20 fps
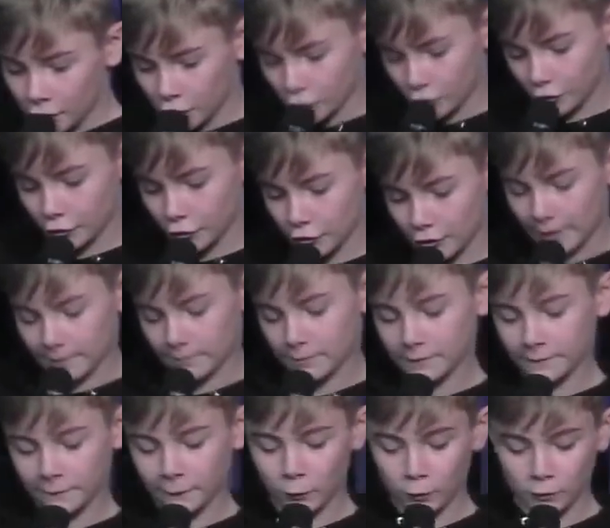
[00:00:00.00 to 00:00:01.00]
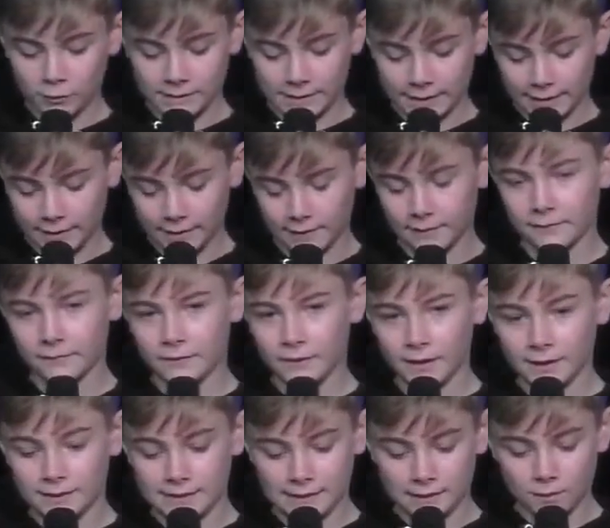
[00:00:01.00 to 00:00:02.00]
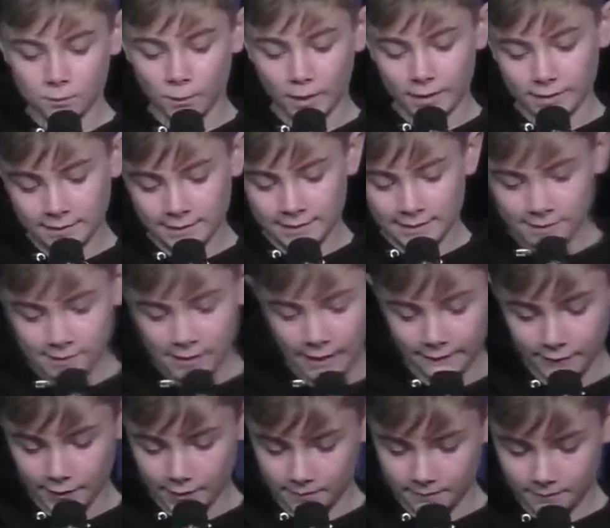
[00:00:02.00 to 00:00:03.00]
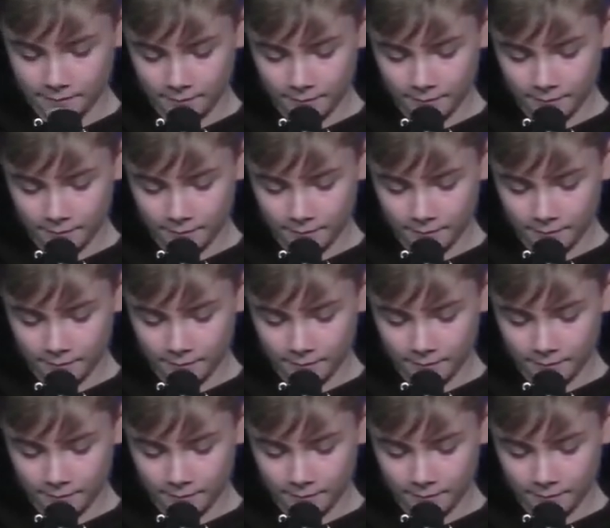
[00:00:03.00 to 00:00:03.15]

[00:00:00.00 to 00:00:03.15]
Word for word: John chapter 14, verses 1 to 7.